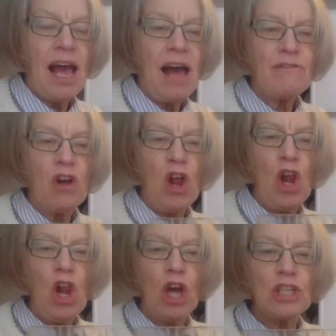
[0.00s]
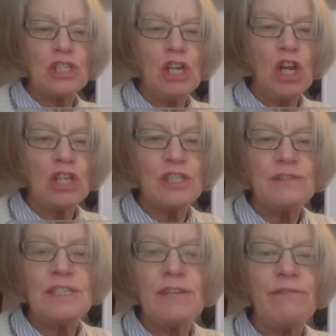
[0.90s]
I've got lots and lots of
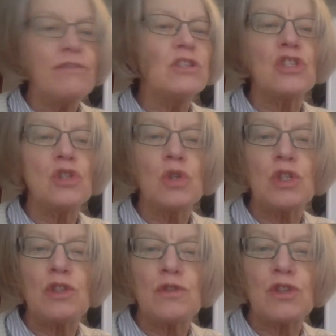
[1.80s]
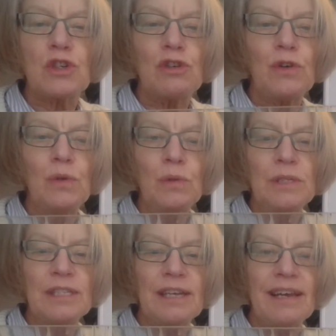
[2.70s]
different sorts of screws.